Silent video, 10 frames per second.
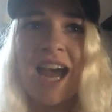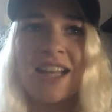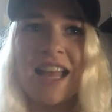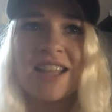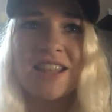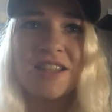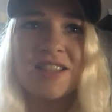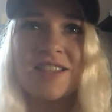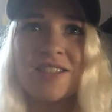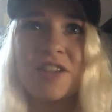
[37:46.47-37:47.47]
and
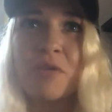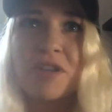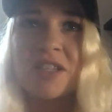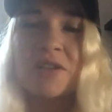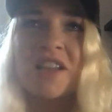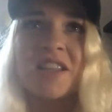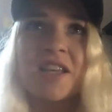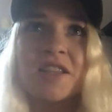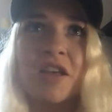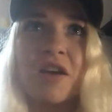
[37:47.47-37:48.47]
so it's like
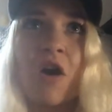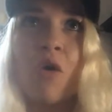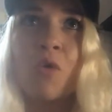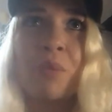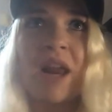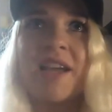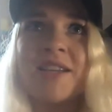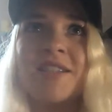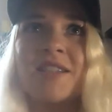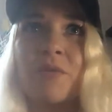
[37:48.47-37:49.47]
the old
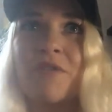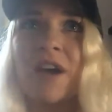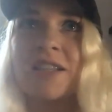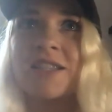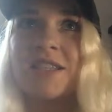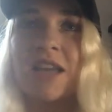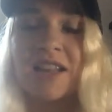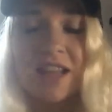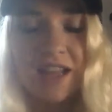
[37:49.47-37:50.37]
players that we've had and